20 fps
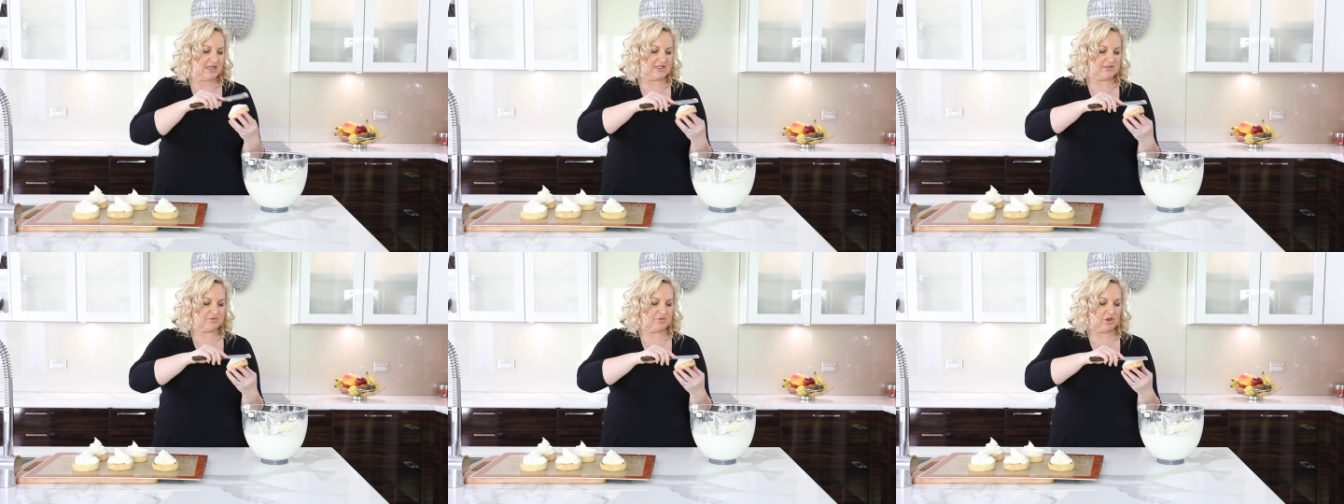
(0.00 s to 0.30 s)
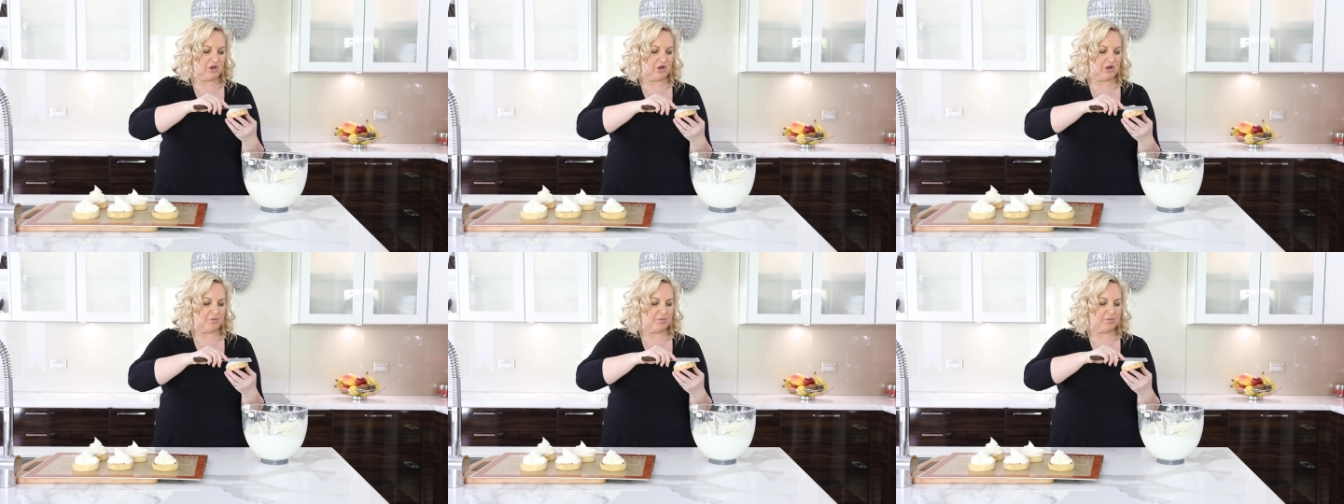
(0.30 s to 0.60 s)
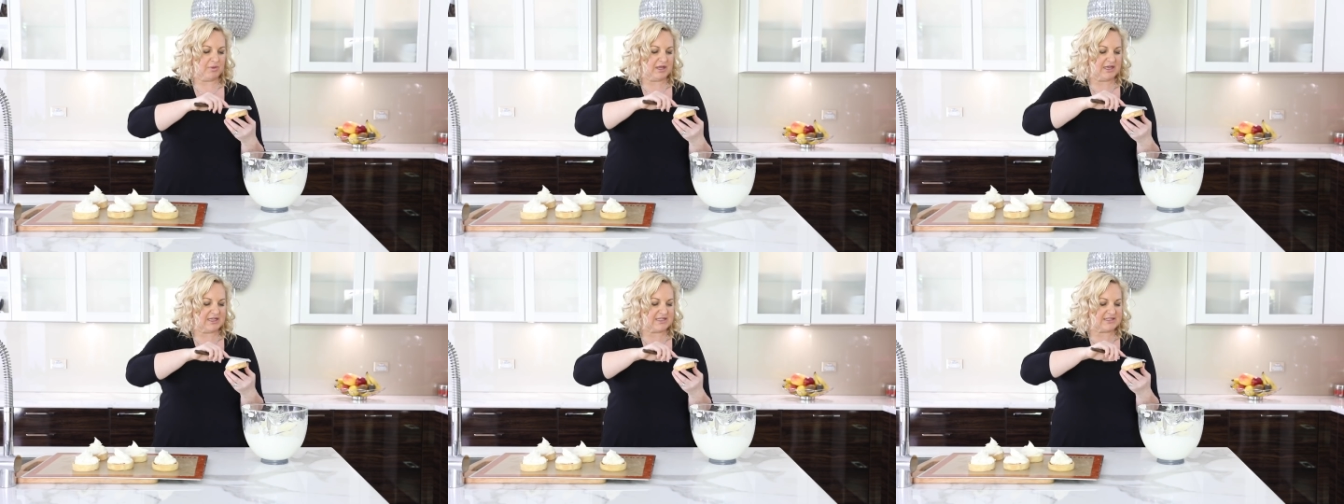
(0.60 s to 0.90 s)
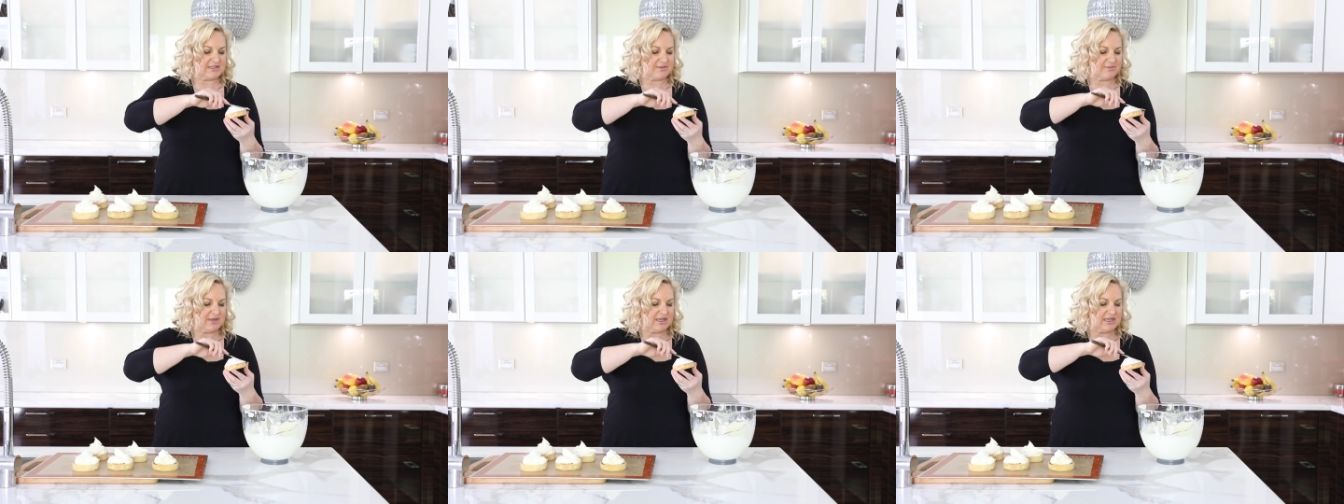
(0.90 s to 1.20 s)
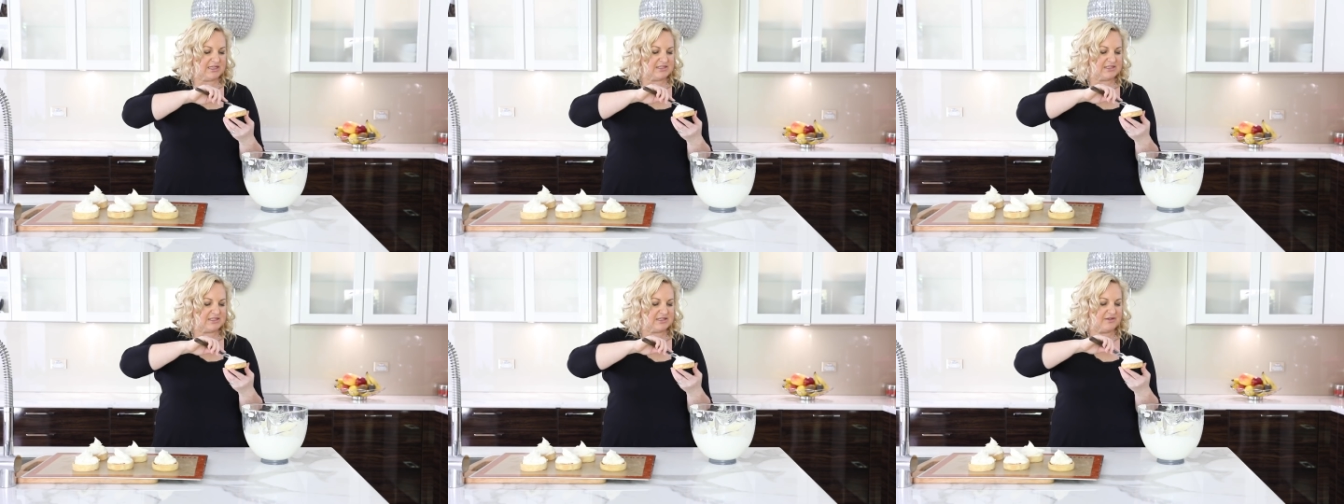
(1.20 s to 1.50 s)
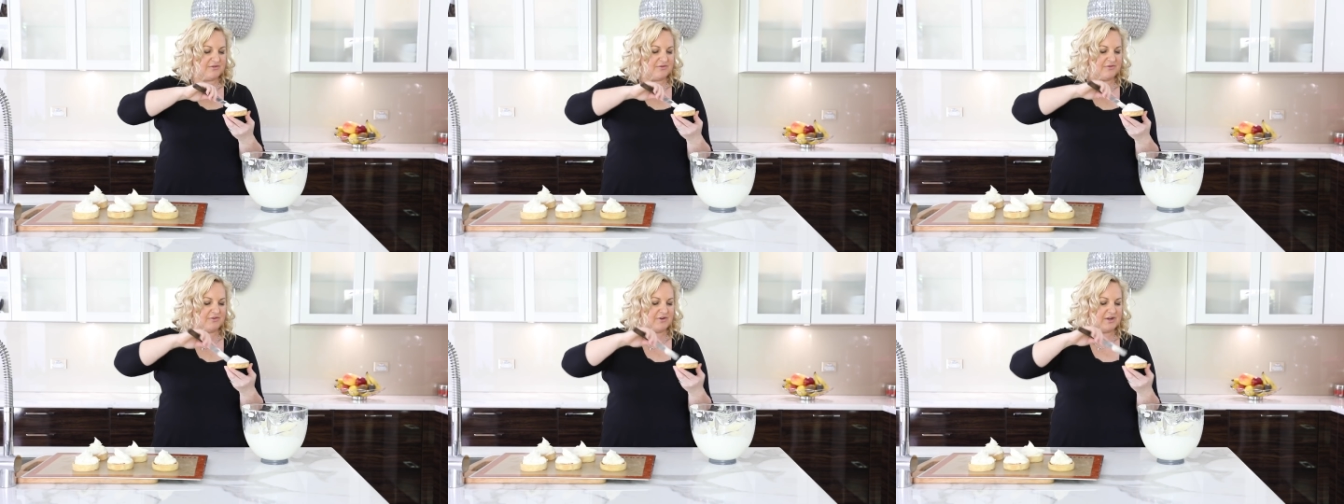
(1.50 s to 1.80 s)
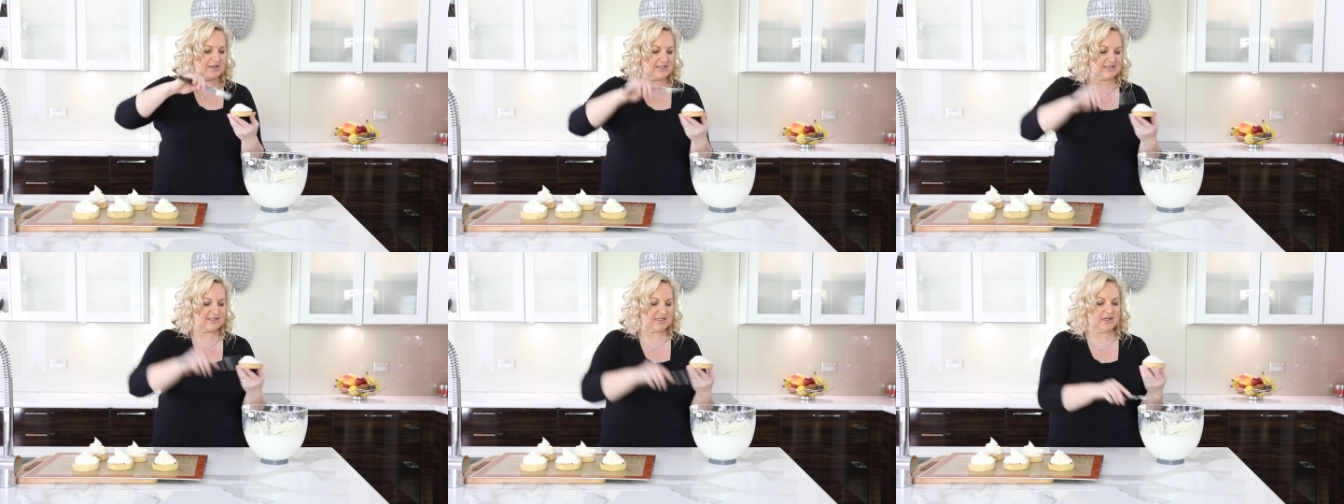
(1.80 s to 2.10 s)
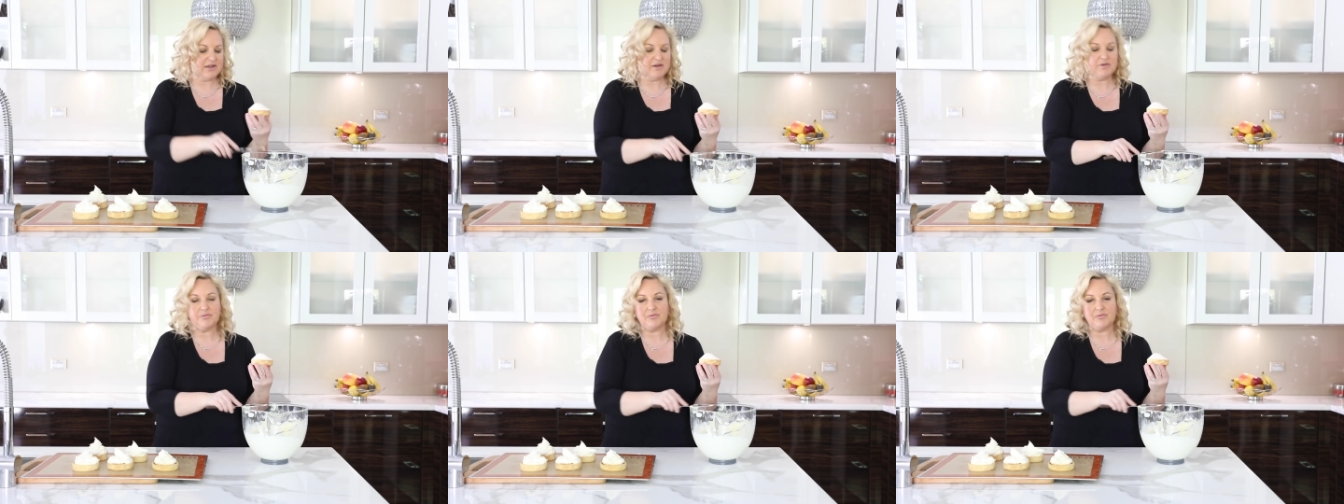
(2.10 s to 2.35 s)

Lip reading: is we're going to place them into the freezer,